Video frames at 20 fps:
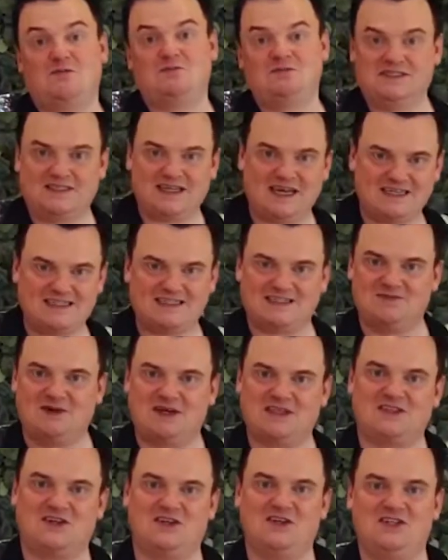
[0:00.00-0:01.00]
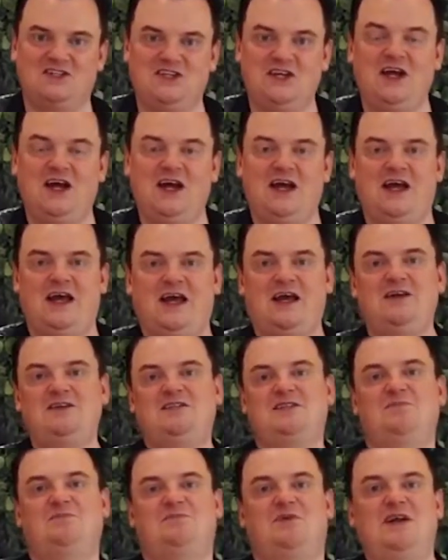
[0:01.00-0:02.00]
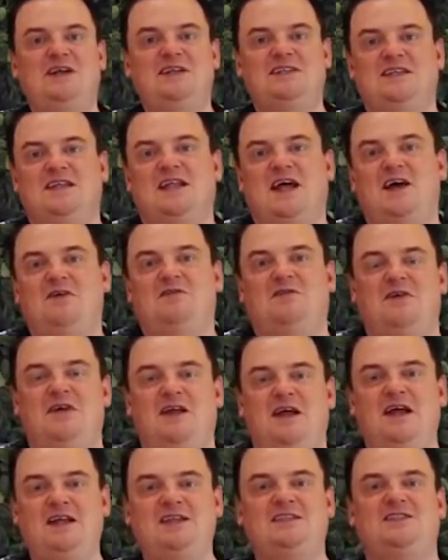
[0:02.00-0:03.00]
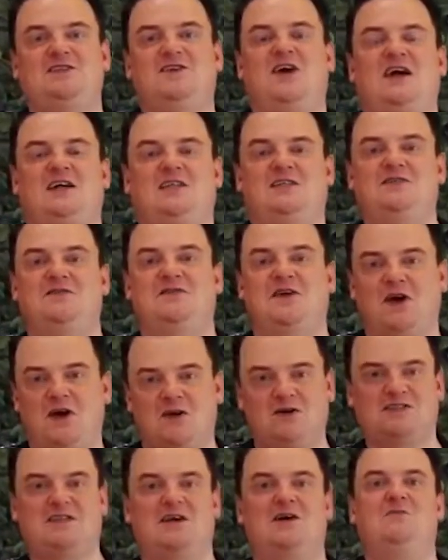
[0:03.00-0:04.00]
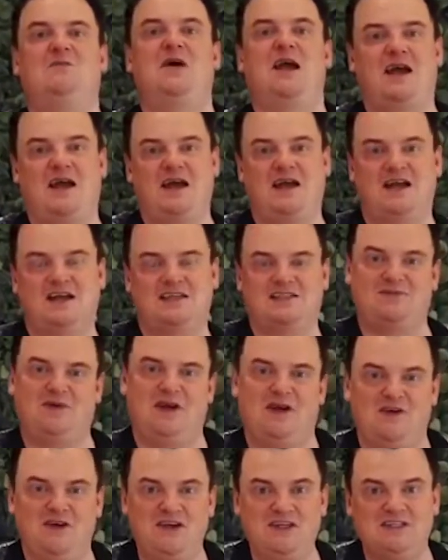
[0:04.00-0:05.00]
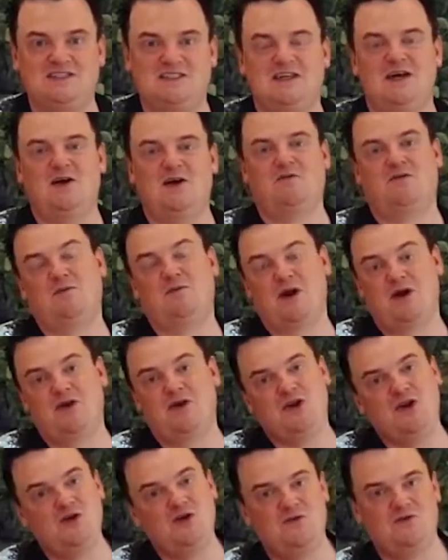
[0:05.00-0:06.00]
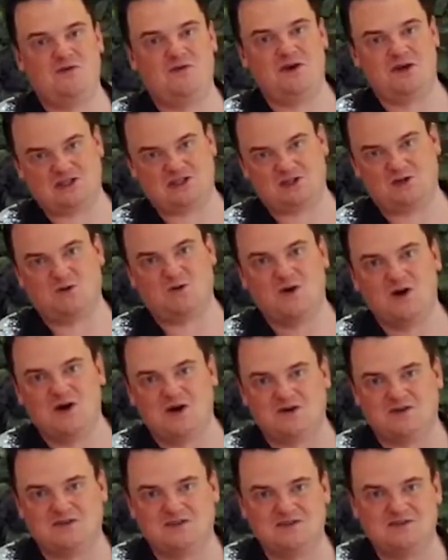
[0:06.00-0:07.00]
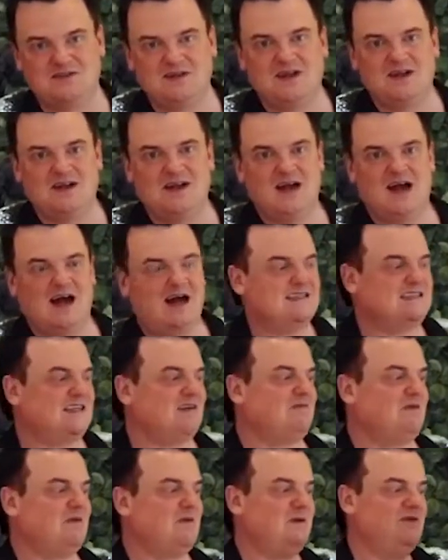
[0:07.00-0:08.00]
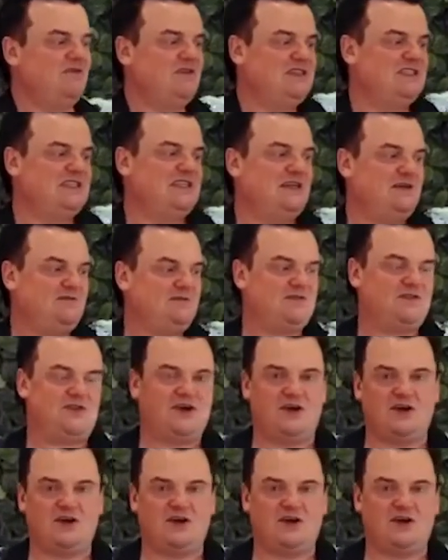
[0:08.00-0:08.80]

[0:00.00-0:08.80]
Zest Mixology, here to bring to life an interactive cocktail making experience from our new virtual world. Has everyone received their